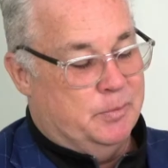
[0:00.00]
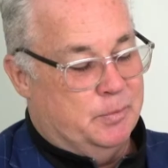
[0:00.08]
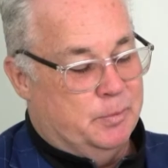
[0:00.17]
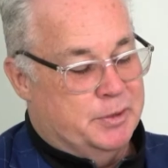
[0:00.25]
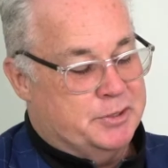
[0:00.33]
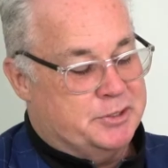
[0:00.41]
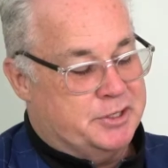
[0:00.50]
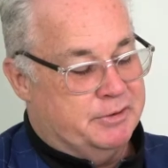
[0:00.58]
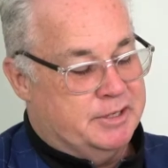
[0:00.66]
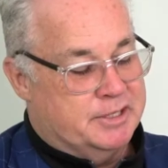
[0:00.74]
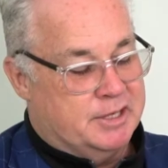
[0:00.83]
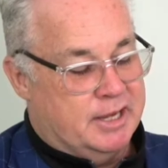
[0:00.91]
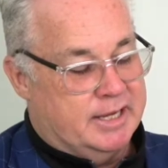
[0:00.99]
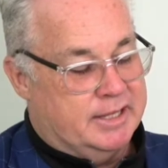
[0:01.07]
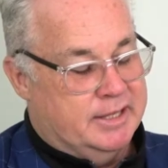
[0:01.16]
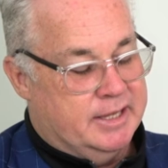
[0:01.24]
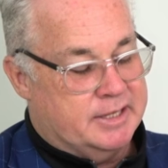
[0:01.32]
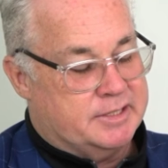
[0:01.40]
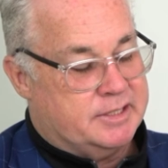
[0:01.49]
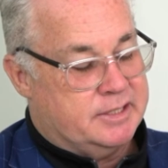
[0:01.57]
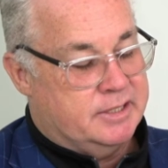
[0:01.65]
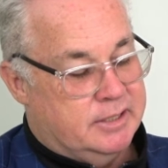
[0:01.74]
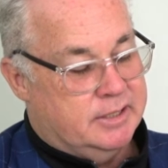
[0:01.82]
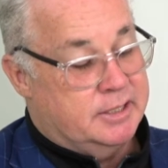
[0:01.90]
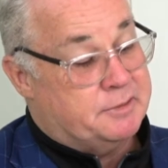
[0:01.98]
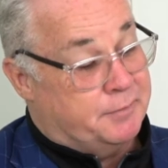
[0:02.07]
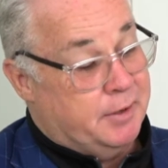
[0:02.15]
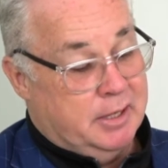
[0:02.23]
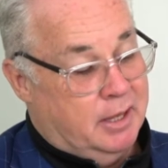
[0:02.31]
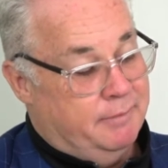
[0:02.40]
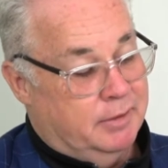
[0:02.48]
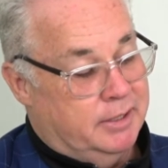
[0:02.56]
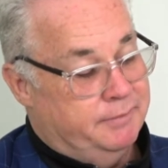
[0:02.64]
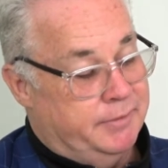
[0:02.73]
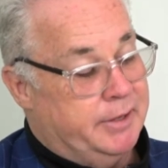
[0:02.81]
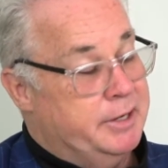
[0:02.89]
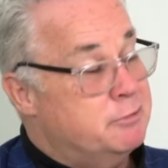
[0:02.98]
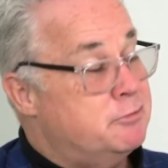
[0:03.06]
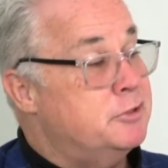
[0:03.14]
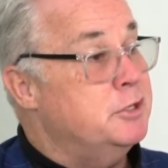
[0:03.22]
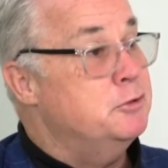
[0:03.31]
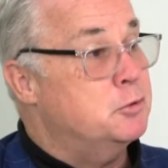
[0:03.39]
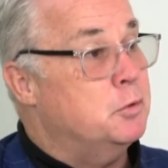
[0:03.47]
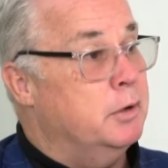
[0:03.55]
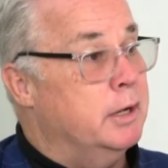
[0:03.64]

with a series like this. It's very lovely, very interesting story.